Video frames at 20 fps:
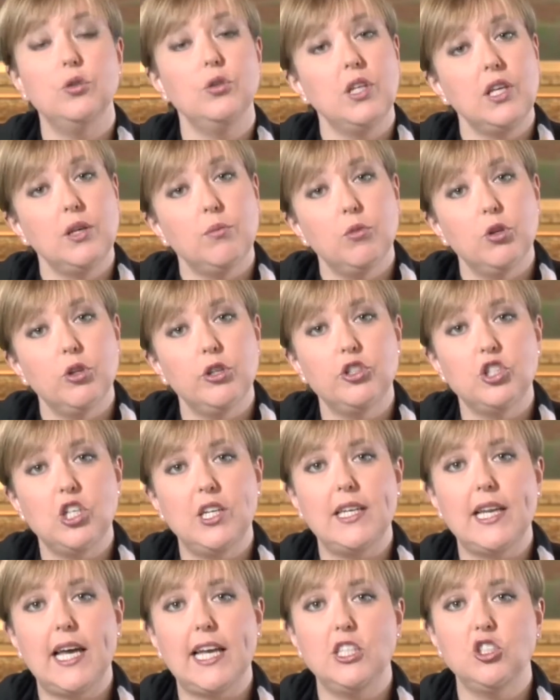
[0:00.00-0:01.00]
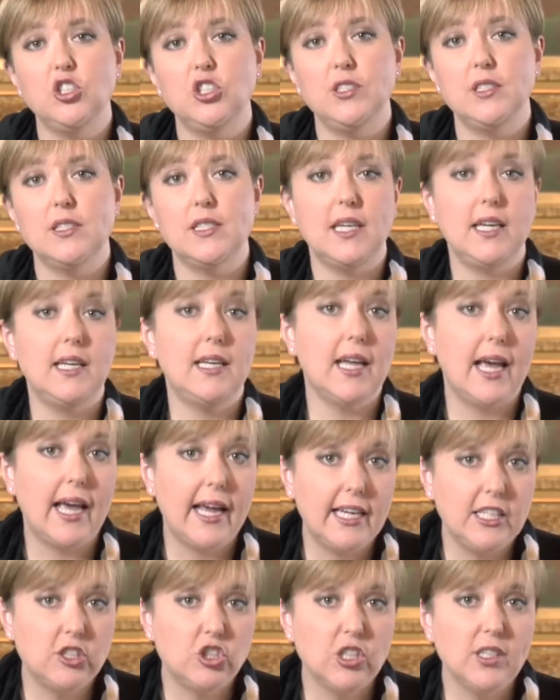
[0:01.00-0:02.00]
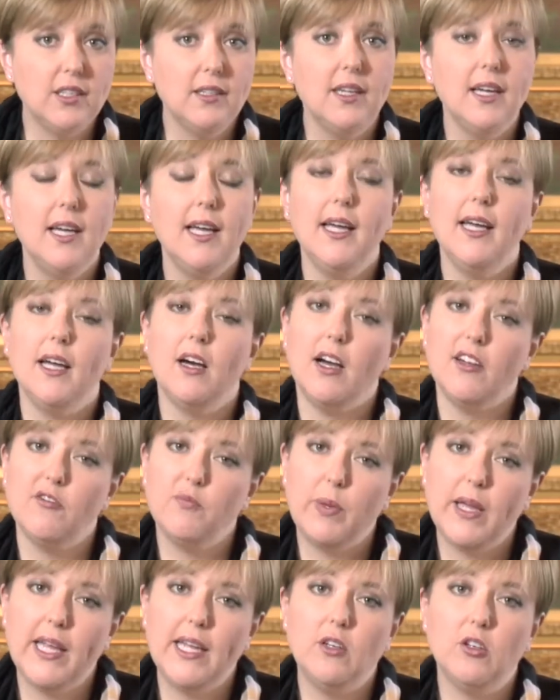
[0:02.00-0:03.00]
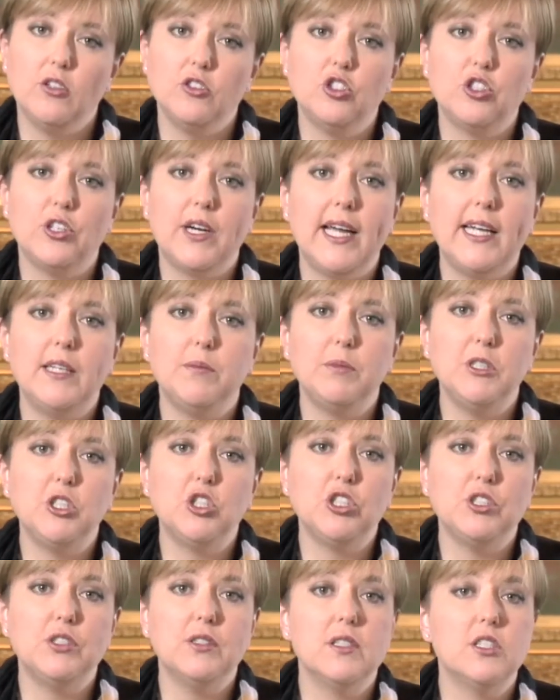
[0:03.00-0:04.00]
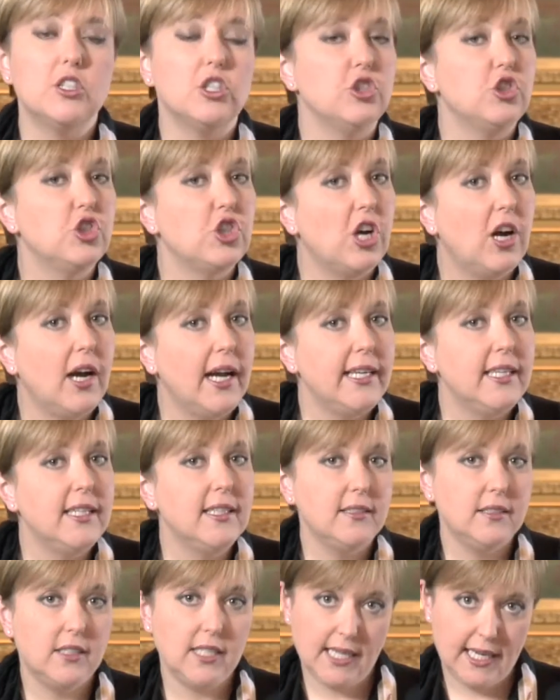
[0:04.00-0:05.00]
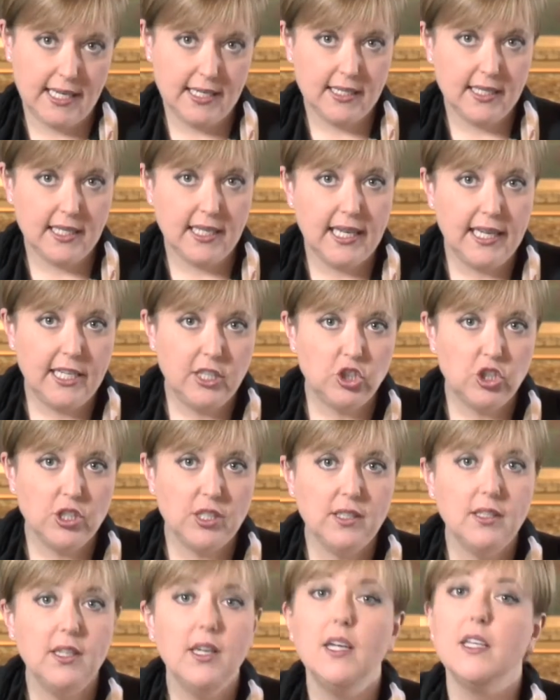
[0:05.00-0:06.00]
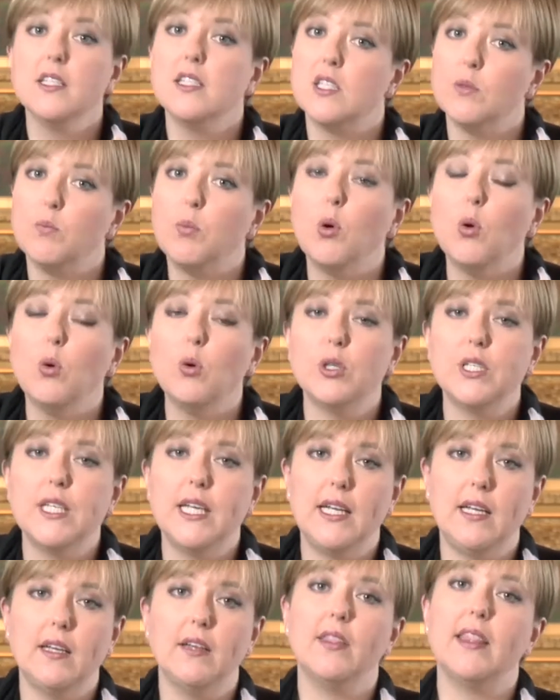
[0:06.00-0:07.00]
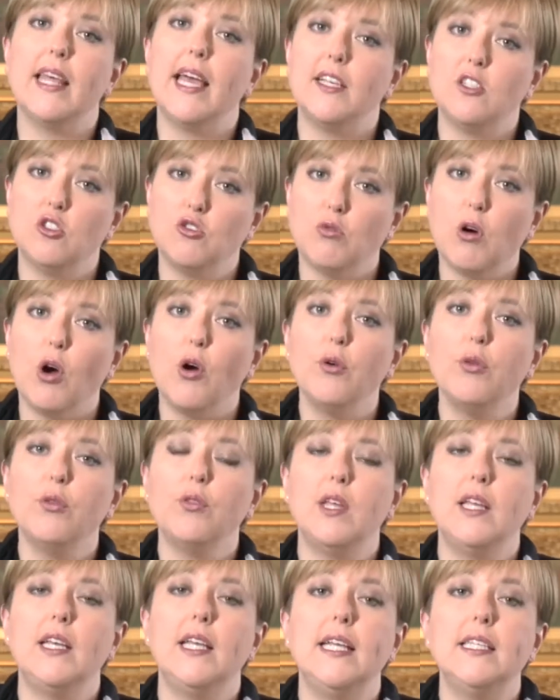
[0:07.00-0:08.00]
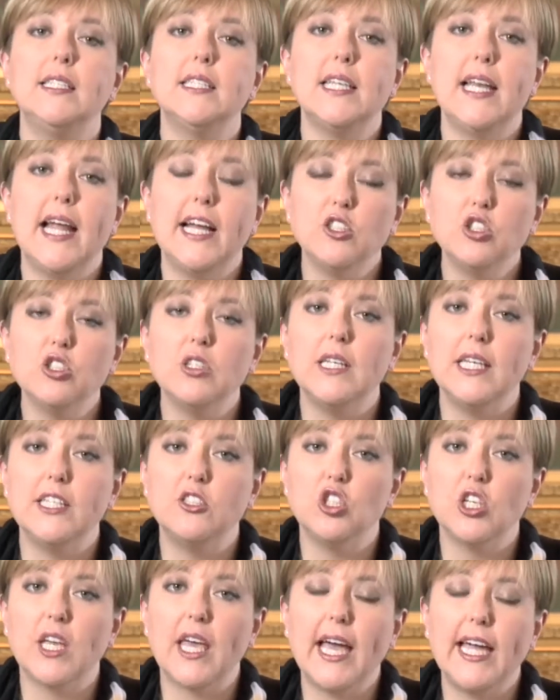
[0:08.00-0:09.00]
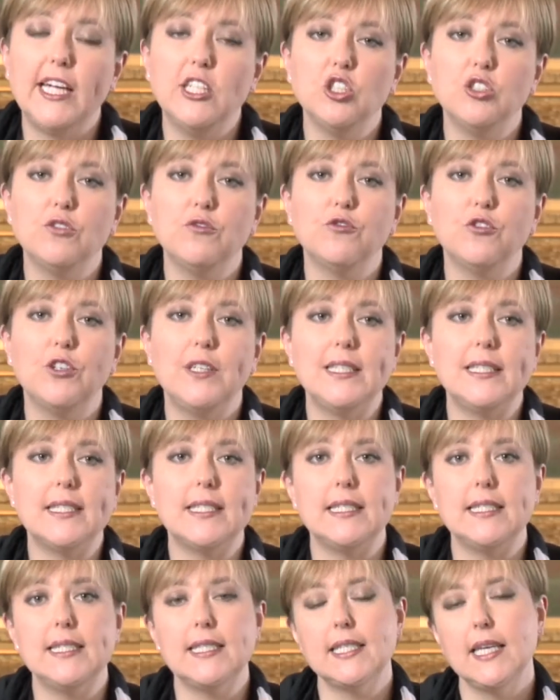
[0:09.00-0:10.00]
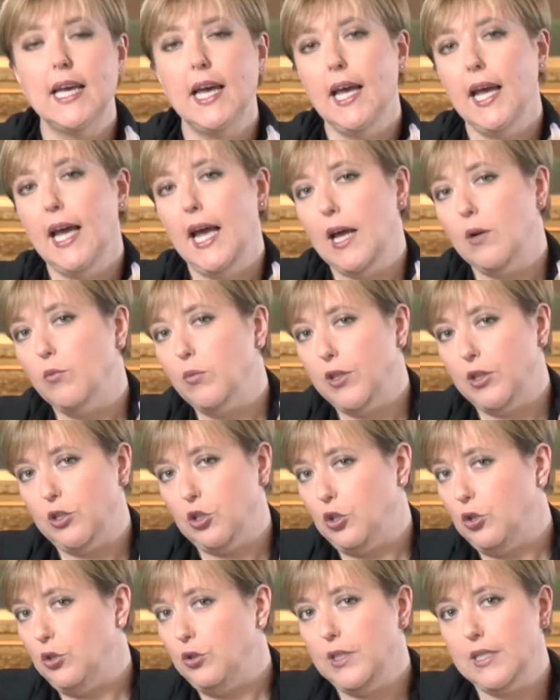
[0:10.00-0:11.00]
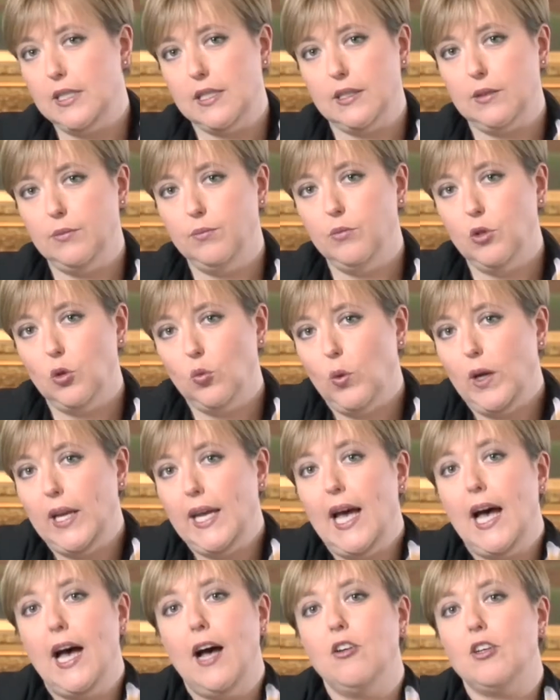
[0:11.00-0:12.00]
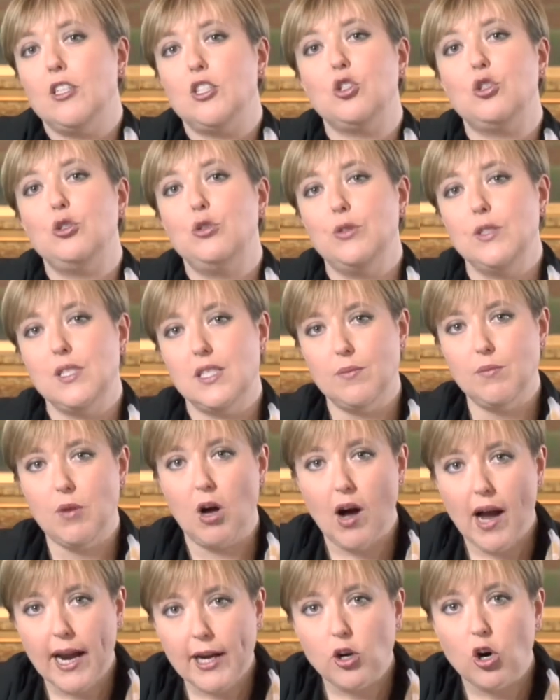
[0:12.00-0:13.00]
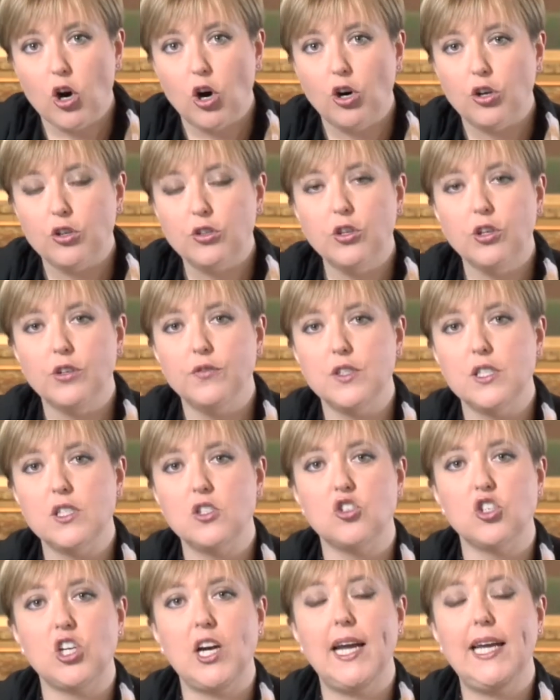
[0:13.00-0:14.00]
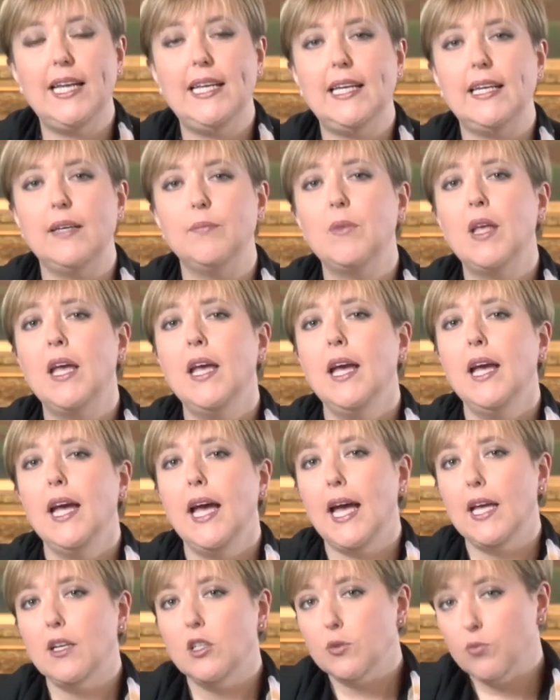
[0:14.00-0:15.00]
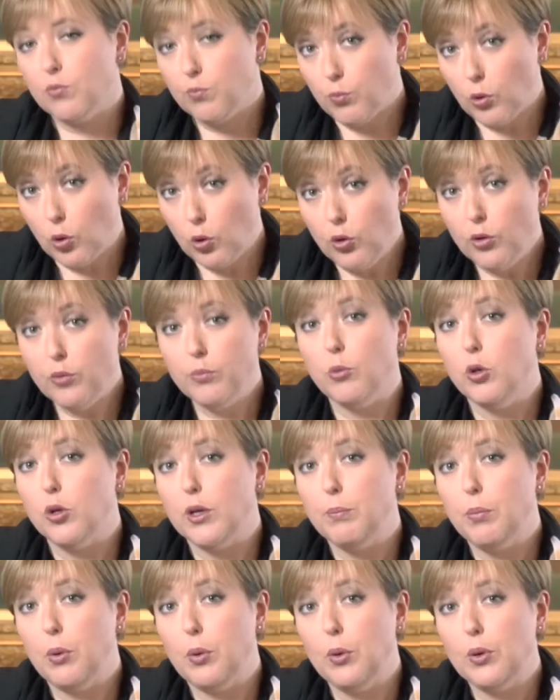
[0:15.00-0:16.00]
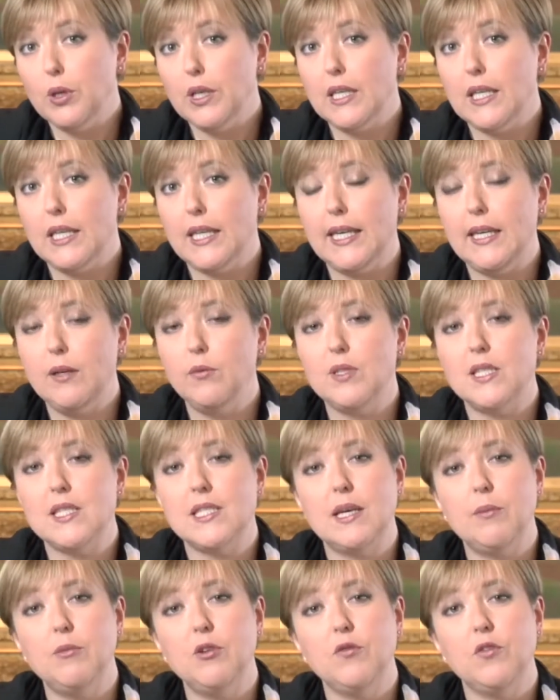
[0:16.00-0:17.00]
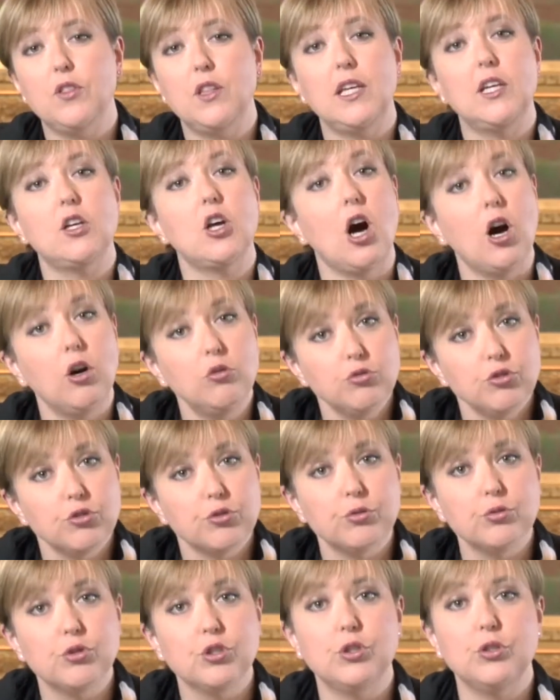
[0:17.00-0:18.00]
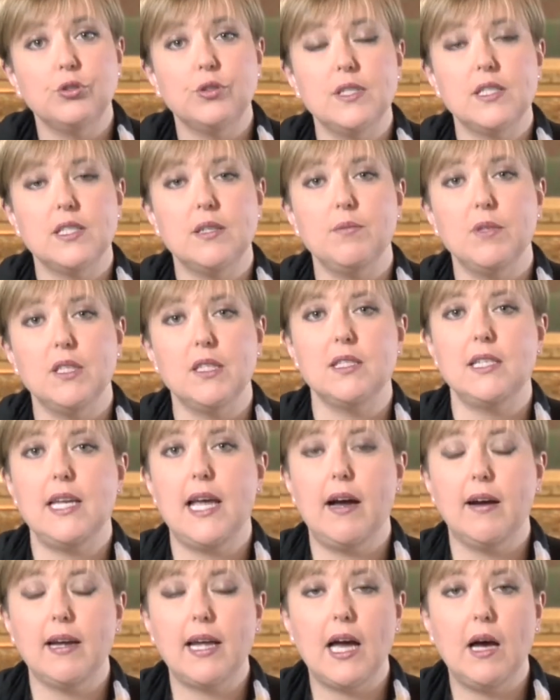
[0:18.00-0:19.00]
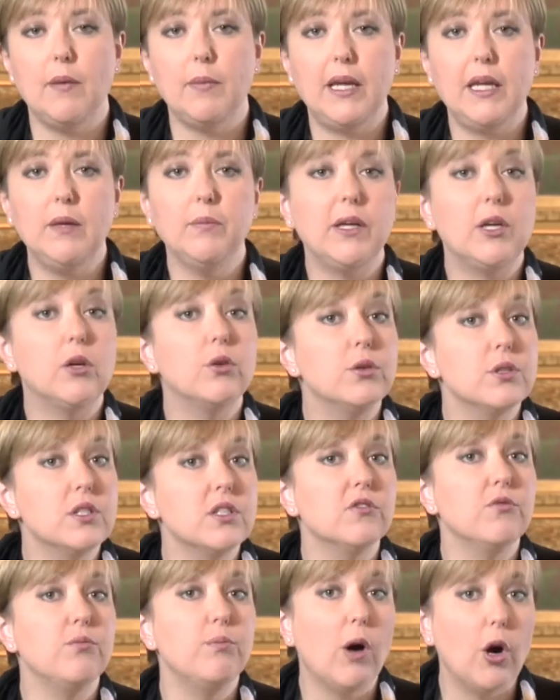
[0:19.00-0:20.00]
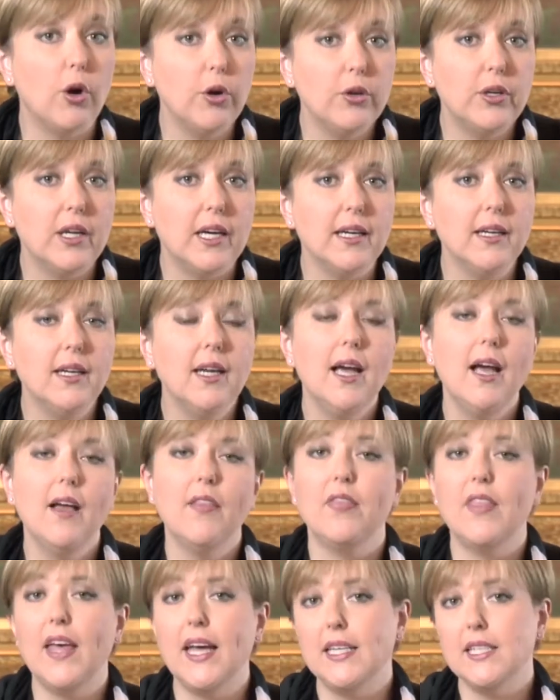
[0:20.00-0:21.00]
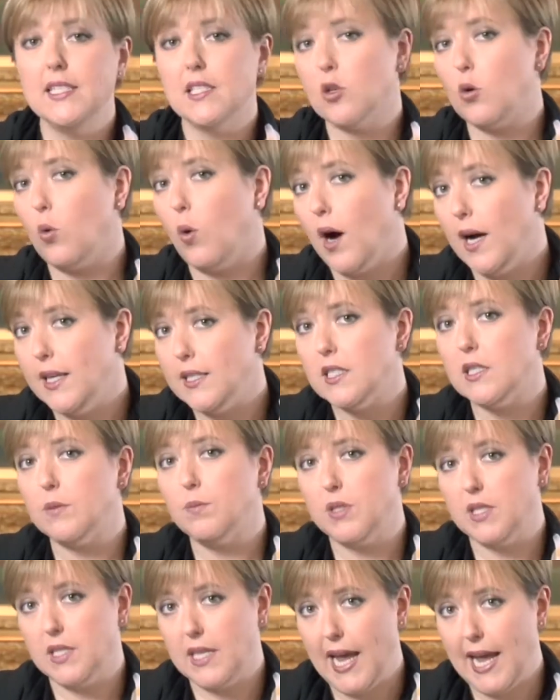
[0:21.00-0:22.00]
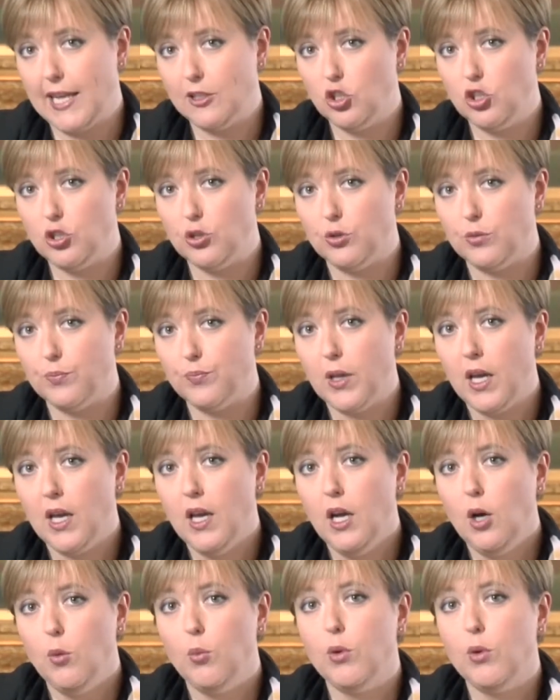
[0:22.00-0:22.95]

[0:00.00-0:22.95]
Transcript: to the emerging nations in Asia. I've been on trade missions to China and to Indonesia, supporting that growth in international education, for instance. And with tourism, we are a tourism icon of Australia. And more importantly, with some of the cultural tourism that's now coming because of Mona, that is quite substantial.